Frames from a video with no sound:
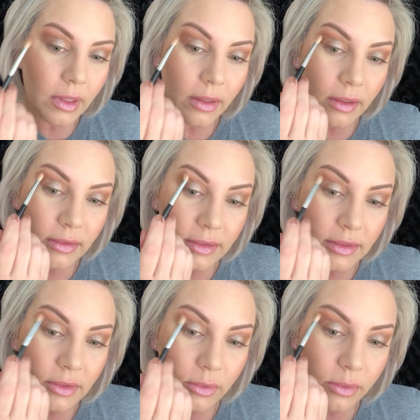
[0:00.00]
because
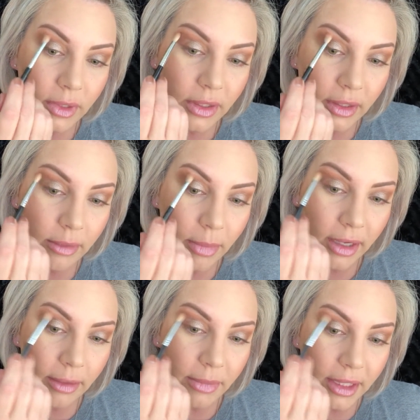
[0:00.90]
it's really
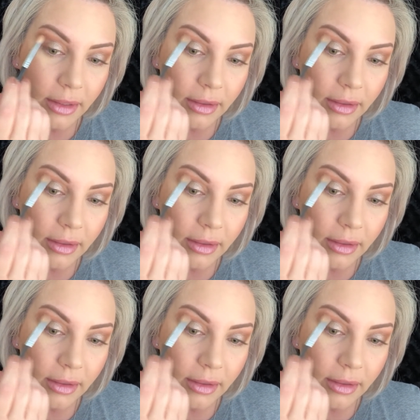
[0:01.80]
bugging me